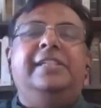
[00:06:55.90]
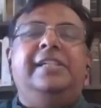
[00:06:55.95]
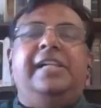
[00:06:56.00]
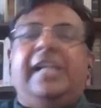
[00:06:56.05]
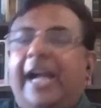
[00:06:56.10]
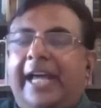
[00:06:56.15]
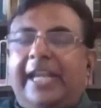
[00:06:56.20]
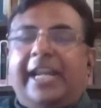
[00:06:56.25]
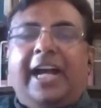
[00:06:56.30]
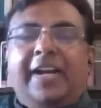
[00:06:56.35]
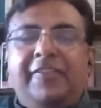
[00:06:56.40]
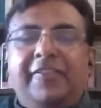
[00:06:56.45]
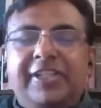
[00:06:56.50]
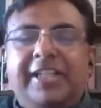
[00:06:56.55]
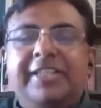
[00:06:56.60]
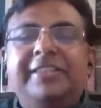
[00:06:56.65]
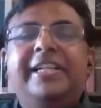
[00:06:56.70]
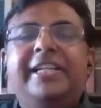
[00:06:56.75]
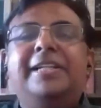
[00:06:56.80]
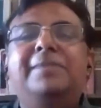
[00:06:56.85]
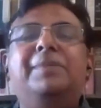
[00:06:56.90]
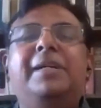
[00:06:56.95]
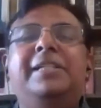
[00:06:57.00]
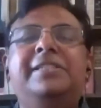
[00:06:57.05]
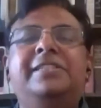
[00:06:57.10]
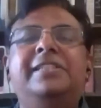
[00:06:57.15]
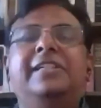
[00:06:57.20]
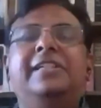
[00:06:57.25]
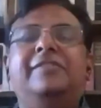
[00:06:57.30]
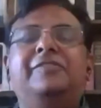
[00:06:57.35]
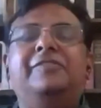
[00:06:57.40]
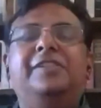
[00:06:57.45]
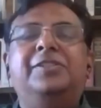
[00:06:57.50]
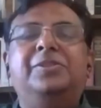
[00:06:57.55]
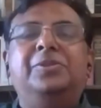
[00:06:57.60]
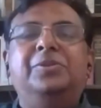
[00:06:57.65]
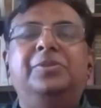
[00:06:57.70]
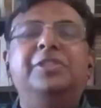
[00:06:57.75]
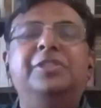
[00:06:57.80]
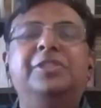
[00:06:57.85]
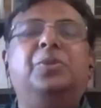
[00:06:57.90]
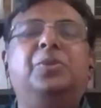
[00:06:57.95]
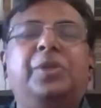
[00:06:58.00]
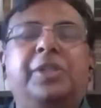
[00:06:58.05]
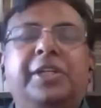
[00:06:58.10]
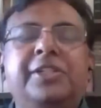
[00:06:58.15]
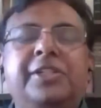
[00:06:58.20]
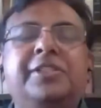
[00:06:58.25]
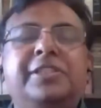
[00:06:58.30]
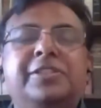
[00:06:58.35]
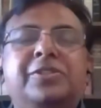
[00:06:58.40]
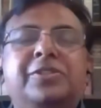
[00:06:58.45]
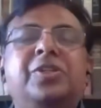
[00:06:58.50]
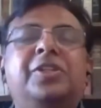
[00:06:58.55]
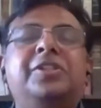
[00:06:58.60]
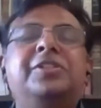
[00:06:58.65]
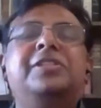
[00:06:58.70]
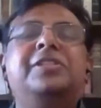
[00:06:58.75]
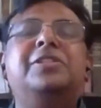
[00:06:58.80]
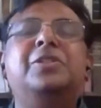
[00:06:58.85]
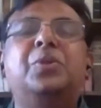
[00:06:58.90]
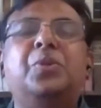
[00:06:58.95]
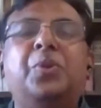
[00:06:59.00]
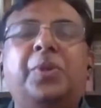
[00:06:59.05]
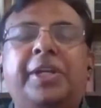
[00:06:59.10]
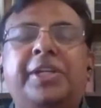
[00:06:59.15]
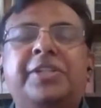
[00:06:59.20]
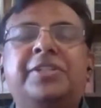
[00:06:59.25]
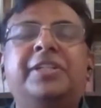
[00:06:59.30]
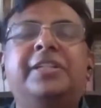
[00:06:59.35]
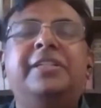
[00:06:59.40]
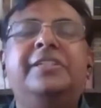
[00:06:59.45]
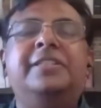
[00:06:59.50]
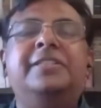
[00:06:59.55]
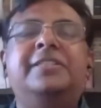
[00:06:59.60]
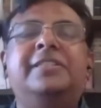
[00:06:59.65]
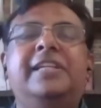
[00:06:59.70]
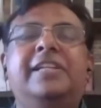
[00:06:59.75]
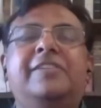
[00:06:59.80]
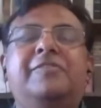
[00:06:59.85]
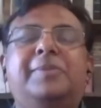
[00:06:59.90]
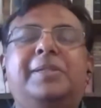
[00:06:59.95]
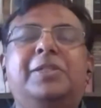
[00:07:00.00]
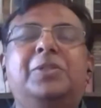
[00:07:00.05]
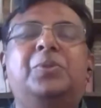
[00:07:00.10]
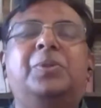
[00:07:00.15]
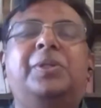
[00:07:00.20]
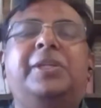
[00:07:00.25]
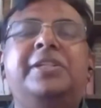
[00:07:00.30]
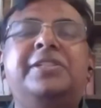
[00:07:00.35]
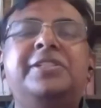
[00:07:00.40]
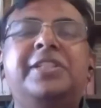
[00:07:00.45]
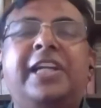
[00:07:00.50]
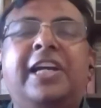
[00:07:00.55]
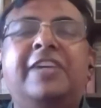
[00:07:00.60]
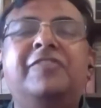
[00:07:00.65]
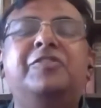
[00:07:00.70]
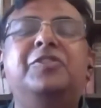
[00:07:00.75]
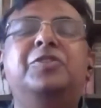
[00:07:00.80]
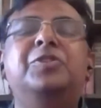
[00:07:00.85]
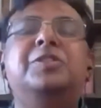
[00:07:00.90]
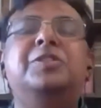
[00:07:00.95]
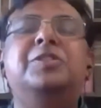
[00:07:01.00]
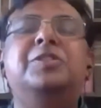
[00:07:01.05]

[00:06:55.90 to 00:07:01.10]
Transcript: And I have done that myself. So this quotation is not just a quotation in itself, but a quotation I've used